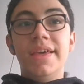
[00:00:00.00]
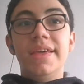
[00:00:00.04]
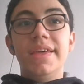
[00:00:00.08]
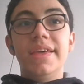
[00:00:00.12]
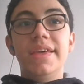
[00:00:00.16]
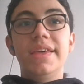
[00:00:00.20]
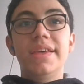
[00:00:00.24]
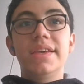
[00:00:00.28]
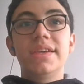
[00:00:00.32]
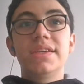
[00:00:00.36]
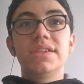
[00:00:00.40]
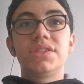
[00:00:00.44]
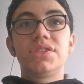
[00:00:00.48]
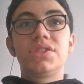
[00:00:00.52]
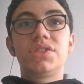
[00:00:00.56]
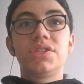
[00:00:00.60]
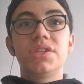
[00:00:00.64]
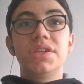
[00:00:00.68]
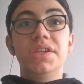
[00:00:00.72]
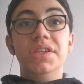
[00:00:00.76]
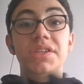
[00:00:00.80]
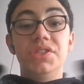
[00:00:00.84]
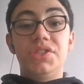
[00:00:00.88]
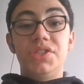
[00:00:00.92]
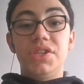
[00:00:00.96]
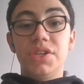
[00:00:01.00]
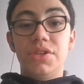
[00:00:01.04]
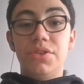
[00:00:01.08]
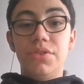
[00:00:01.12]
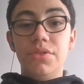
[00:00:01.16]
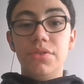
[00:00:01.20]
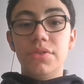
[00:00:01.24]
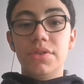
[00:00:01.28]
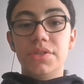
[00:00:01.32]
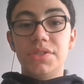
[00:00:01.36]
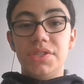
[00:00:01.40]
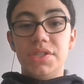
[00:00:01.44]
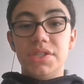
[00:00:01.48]
his
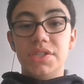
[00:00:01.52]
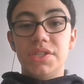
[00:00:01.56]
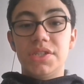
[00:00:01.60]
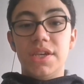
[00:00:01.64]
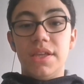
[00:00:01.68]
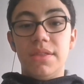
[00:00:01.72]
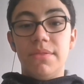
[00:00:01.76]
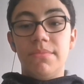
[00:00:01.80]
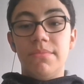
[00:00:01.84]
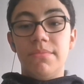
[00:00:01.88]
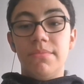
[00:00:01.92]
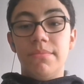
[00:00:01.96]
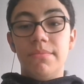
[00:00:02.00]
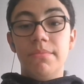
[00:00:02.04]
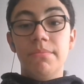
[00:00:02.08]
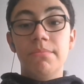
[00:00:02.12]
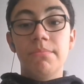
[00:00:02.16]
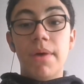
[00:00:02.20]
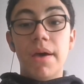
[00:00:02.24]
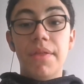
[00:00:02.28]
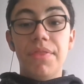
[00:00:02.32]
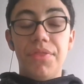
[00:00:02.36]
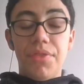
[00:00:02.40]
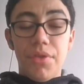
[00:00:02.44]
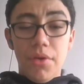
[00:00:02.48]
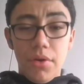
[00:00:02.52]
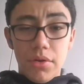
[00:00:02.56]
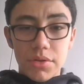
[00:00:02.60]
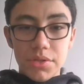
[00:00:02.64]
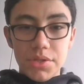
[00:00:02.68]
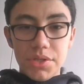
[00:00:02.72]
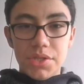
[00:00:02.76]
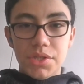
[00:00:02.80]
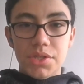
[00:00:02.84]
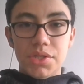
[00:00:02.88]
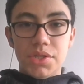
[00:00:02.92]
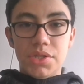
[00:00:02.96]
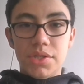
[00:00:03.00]
insecurities and bad
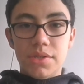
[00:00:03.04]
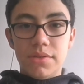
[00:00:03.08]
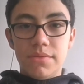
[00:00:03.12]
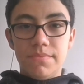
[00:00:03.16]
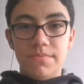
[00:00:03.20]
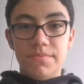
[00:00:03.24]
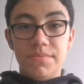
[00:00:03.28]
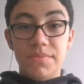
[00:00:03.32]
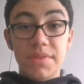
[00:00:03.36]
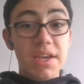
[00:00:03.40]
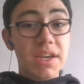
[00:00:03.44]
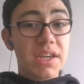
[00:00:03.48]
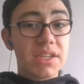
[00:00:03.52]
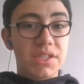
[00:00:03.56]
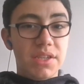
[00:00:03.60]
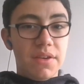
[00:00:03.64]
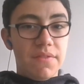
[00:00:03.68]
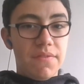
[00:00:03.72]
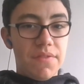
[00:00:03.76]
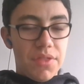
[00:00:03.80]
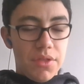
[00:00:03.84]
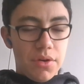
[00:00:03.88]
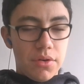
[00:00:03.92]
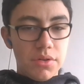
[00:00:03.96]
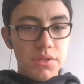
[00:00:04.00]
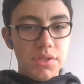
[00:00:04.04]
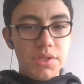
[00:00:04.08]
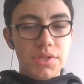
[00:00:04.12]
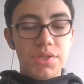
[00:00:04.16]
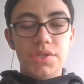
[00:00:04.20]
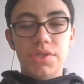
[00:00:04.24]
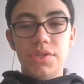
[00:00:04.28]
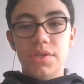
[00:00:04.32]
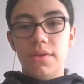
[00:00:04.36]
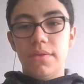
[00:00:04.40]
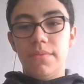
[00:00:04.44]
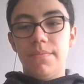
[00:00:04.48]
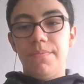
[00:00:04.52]
thoughts, negative
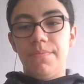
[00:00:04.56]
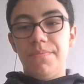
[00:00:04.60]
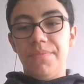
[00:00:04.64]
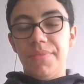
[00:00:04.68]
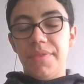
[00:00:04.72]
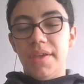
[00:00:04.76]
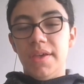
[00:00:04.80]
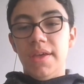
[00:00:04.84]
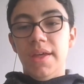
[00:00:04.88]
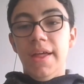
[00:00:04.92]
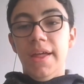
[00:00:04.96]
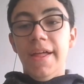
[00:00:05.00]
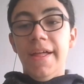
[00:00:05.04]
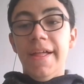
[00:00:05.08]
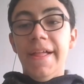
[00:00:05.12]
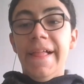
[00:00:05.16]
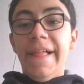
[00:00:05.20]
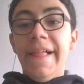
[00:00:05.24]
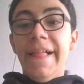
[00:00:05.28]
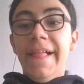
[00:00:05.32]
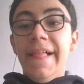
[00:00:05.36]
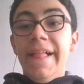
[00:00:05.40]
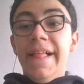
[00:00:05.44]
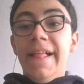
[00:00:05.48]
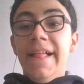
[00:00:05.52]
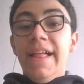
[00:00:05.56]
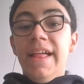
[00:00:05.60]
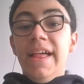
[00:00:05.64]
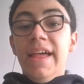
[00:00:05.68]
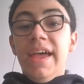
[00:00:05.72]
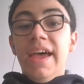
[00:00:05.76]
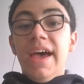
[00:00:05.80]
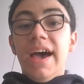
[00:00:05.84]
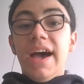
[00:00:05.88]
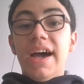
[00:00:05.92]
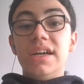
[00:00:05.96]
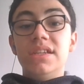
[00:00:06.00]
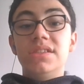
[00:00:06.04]
thoughts,
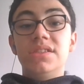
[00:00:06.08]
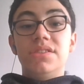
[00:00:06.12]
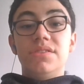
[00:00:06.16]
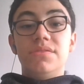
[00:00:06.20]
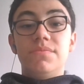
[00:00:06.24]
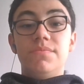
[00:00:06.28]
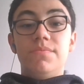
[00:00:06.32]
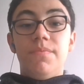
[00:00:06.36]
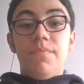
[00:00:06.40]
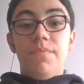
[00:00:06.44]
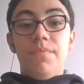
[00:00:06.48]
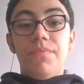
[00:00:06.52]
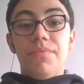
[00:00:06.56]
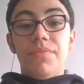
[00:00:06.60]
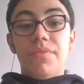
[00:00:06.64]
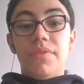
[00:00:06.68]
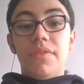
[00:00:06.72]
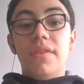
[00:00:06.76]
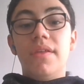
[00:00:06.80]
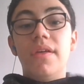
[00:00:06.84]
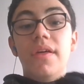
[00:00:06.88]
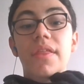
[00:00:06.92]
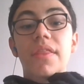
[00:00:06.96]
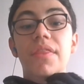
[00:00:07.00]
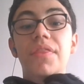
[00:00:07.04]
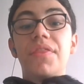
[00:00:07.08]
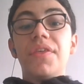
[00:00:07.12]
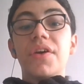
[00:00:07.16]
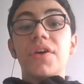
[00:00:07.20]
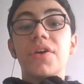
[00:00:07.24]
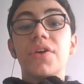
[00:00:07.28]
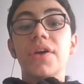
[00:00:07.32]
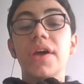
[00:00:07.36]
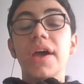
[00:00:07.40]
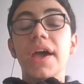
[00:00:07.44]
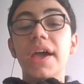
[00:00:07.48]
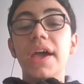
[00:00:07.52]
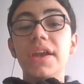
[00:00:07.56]
and
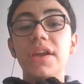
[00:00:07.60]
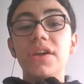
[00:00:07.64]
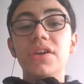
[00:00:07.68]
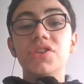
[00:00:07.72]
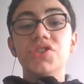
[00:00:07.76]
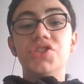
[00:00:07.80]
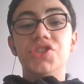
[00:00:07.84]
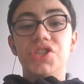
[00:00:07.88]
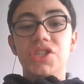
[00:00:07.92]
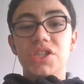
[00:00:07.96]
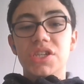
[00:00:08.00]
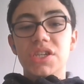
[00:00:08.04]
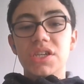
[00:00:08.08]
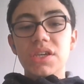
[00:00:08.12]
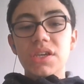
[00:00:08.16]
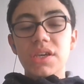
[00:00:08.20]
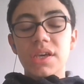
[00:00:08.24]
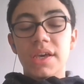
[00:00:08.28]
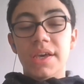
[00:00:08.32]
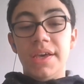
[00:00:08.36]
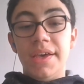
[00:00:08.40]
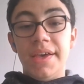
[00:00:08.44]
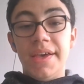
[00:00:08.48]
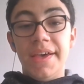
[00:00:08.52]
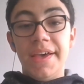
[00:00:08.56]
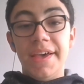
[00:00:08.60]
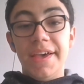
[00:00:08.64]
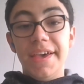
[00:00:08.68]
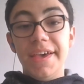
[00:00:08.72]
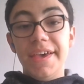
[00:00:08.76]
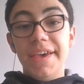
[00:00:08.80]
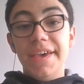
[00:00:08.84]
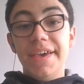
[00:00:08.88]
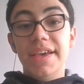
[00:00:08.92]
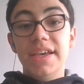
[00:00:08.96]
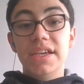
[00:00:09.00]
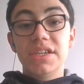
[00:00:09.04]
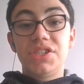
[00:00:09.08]
their energy
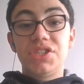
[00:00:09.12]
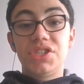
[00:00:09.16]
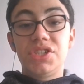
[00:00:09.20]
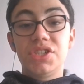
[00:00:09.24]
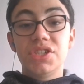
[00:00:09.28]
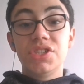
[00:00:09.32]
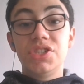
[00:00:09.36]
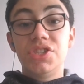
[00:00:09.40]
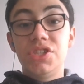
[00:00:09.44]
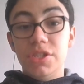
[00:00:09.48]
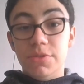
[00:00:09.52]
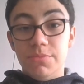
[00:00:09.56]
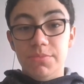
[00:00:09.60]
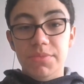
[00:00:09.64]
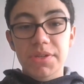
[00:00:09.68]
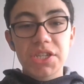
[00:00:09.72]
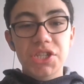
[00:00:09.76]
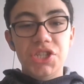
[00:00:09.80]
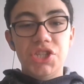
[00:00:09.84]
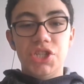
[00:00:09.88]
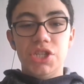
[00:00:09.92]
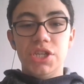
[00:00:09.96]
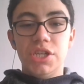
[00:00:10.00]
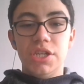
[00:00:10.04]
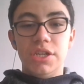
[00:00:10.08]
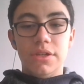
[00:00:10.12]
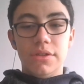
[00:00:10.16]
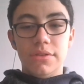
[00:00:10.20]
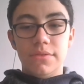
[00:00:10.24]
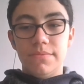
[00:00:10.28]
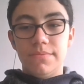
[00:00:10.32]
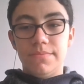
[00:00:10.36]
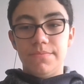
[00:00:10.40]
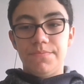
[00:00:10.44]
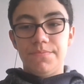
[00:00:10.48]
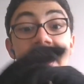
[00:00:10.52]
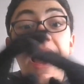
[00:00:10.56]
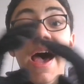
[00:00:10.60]
is diminishing.
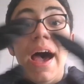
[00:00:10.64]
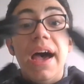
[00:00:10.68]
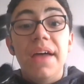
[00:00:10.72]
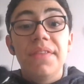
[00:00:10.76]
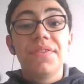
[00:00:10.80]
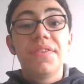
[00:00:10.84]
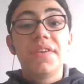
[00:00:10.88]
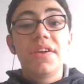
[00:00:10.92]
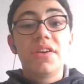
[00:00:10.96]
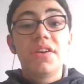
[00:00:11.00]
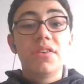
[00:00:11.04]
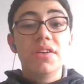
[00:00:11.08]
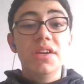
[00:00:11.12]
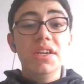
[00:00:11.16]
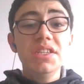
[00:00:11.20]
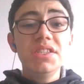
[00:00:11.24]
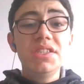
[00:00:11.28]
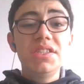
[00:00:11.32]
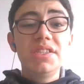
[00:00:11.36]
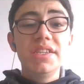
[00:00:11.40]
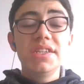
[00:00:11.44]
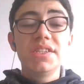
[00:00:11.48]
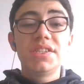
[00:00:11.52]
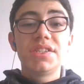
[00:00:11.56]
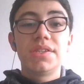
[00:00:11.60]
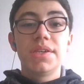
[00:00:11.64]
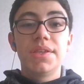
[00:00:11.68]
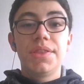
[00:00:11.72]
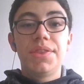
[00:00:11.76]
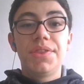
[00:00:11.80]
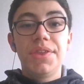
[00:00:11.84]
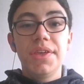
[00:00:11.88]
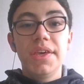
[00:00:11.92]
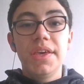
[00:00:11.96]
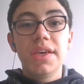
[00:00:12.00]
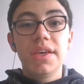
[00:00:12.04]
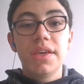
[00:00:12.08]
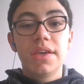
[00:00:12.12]
And there is this
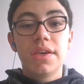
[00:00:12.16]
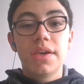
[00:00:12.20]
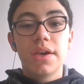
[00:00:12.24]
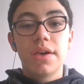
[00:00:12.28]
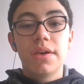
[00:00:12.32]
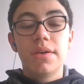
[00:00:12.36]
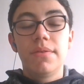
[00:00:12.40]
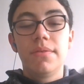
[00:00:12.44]
thing